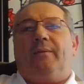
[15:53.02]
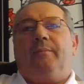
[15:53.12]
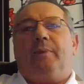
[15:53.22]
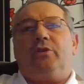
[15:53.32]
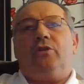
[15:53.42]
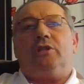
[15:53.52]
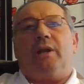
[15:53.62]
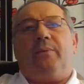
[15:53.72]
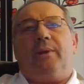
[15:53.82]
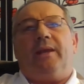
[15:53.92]
But
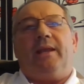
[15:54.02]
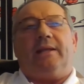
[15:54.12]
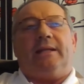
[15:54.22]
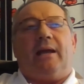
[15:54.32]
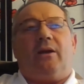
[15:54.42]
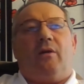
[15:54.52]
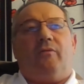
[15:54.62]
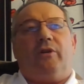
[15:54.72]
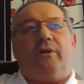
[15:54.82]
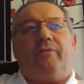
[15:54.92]
usually we can get that
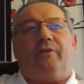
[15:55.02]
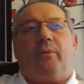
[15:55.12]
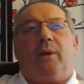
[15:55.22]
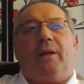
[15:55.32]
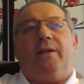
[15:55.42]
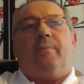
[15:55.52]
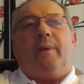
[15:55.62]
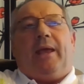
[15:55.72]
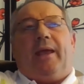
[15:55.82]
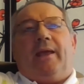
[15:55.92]
covered if they're willing to
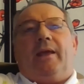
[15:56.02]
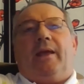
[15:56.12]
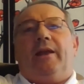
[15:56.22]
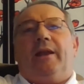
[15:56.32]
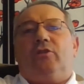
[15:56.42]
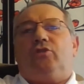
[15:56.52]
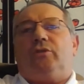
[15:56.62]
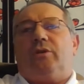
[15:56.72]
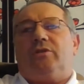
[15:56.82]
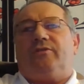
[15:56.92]
pay an
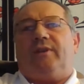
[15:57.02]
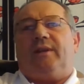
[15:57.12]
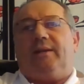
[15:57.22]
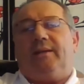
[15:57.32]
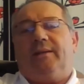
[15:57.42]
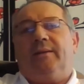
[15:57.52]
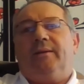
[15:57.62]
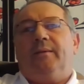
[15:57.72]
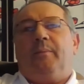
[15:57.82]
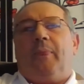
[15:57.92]
insurance fee.
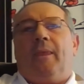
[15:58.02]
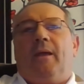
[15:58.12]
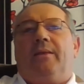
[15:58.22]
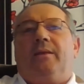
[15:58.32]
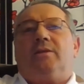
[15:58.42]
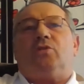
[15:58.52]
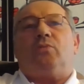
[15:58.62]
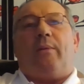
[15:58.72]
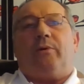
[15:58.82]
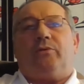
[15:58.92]
This is
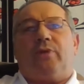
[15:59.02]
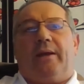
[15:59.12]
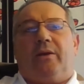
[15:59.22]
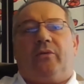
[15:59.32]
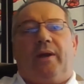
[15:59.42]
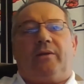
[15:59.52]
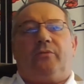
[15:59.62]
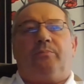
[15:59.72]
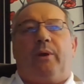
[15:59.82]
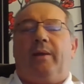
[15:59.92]
why we're trying to create
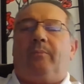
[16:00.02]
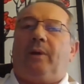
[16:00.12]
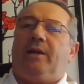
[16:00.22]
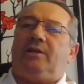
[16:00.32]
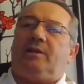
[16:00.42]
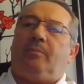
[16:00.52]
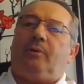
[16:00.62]
pre-apprenticeship